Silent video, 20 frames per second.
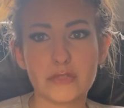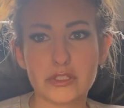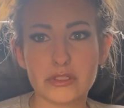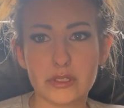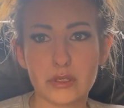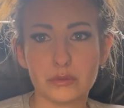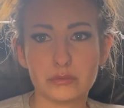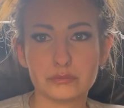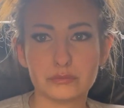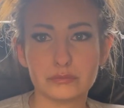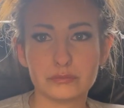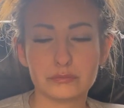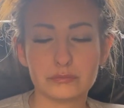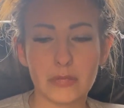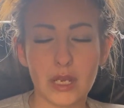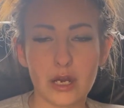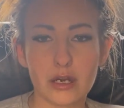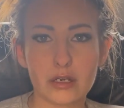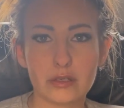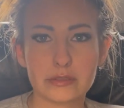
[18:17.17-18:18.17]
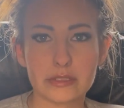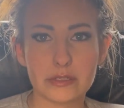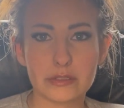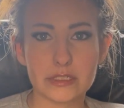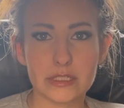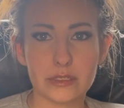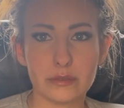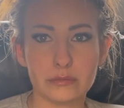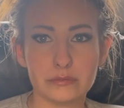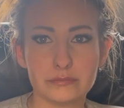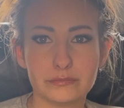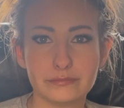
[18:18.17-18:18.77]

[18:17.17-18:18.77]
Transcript: So my heart goes out to you.